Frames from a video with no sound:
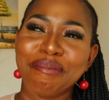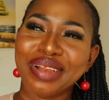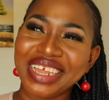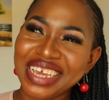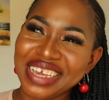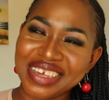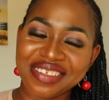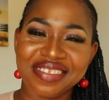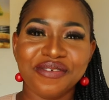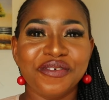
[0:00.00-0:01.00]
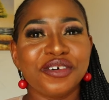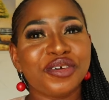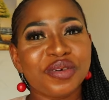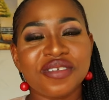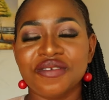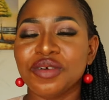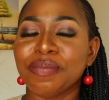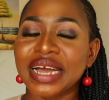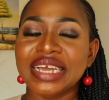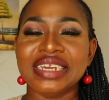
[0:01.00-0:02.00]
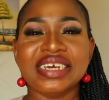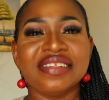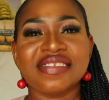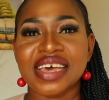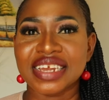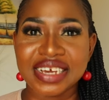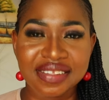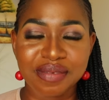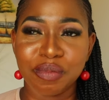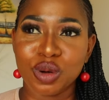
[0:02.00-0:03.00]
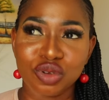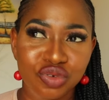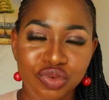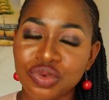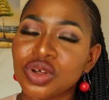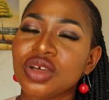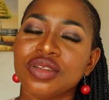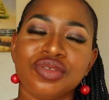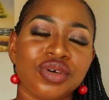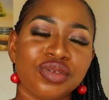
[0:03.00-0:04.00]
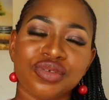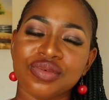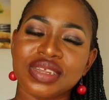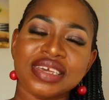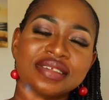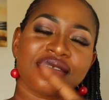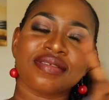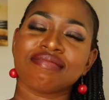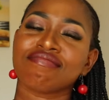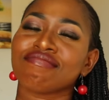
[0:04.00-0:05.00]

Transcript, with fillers: Please, for those of you buying internet bundle, don't do this.